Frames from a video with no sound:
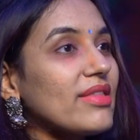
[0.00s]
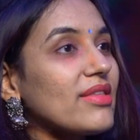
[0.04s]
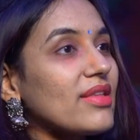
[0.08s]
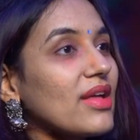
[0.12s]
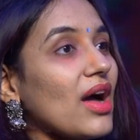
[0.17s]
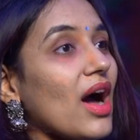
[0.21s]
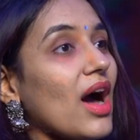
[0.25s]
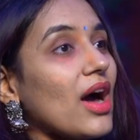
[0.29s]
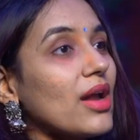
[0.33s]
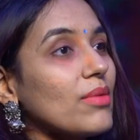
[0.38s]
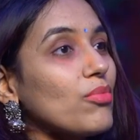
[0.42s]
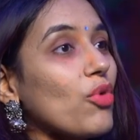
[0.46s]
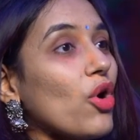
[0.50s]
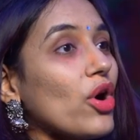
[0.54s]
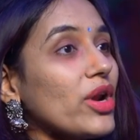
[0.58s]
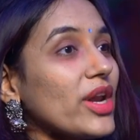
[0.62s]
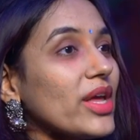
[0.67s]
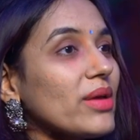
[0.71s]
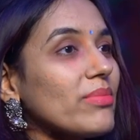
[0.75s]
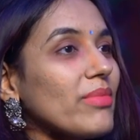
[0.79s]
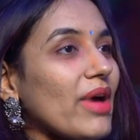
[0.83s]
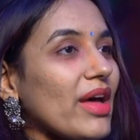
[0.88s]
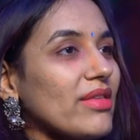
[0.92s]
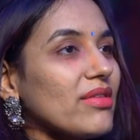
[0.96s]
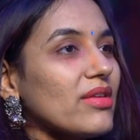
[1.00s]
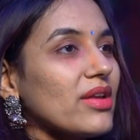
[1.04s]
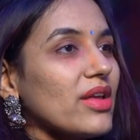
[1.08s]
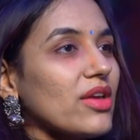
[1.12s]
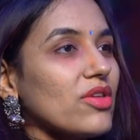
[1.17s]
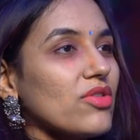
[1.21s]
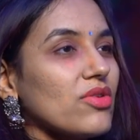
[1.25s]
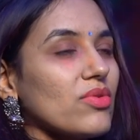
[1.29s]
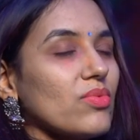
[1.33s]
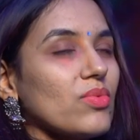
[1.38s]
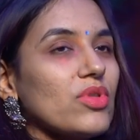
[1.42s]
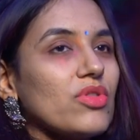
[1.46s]
carbonic
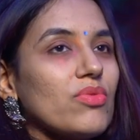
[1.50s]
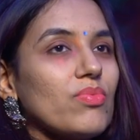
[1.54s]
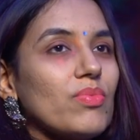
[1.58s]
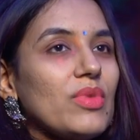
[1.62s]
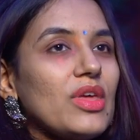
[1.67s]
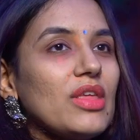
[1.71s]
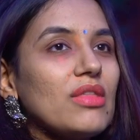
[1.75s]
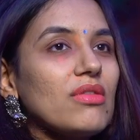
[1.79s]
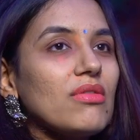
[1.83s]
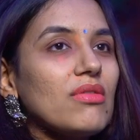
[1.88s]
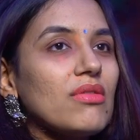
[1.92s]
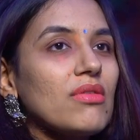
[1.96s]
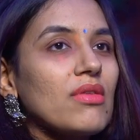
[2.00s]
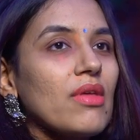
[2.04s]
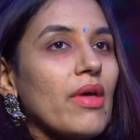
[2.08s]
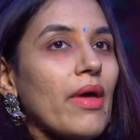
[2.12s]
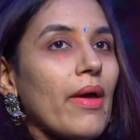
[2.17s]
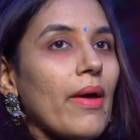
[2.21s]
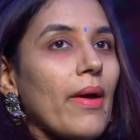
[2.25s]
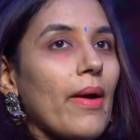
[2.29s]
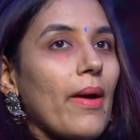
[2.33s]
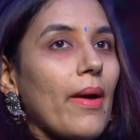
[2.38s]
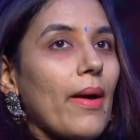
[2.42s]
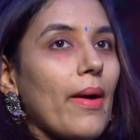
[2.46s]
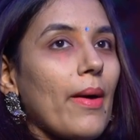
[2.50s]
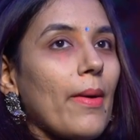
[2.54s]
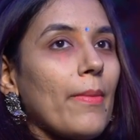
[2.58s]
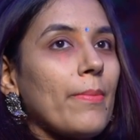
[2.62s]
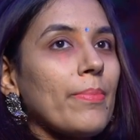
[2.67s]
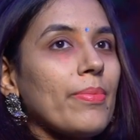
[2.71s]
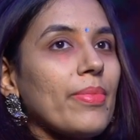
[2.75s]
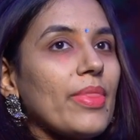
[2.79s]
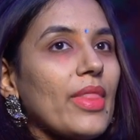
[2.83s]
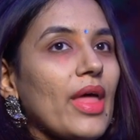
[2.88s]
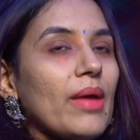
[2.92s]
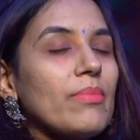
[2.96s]
maceration, which means
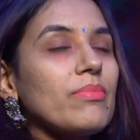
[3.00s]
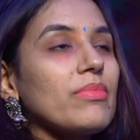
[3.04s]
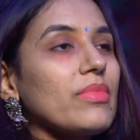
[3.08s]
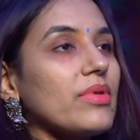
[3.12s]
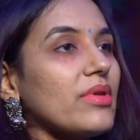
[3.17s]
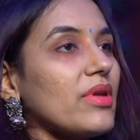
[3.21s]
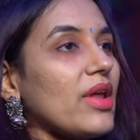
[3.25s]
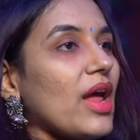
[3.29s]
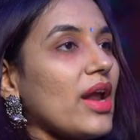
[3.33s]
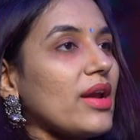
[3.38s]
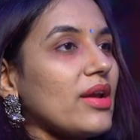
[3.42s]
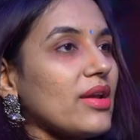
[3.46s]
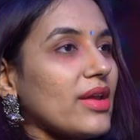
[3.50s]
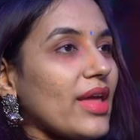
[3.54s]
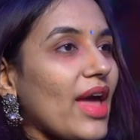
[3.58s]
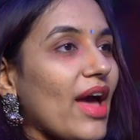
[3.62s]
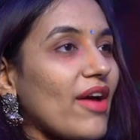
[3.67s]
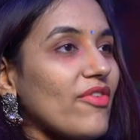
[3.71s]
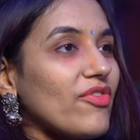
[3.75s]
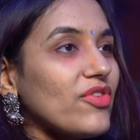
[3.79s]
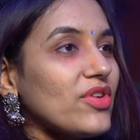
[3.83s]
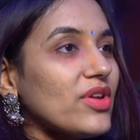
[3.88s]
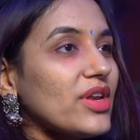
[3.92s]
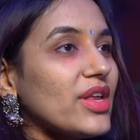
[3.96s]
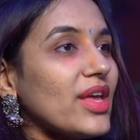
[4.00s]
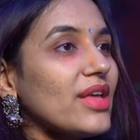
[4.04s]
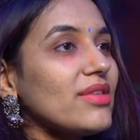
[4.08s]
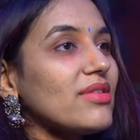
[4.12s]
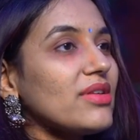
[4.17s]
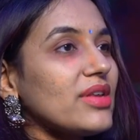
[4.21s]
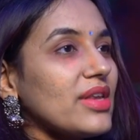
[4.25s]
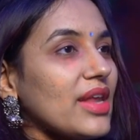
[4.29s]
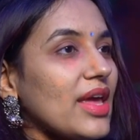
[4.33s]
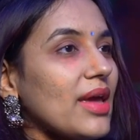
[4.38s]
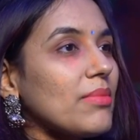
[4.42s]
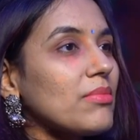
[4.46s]
and Caffinary as
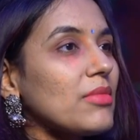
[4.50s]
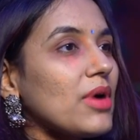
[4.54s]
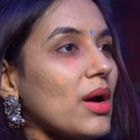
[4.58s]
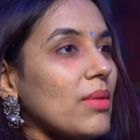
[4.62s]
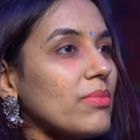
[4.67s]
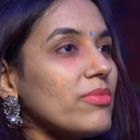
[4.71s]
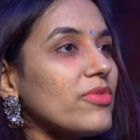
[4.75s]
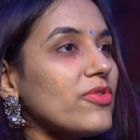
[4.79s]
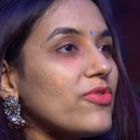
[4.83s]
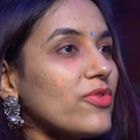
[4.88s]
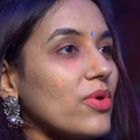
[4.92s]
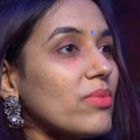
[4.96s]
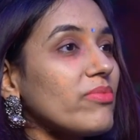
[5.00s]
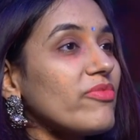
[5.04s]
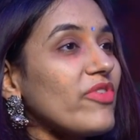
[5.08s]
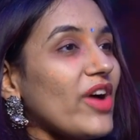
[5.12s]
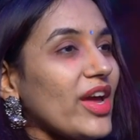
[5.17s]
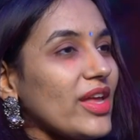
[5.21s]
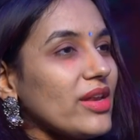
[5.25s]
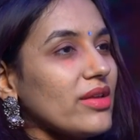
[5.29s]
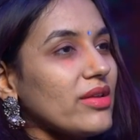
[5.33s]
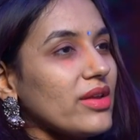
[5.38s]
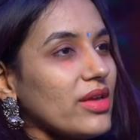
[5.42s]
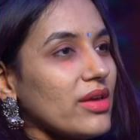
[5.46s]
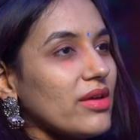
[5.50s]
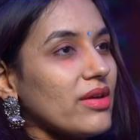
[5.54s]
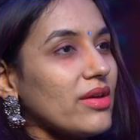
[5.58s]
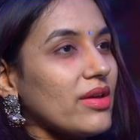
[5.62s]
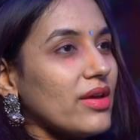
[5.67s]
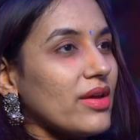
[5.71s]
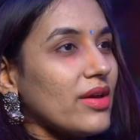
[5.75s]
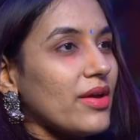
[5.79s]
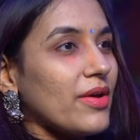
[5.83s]
a name comes from winery,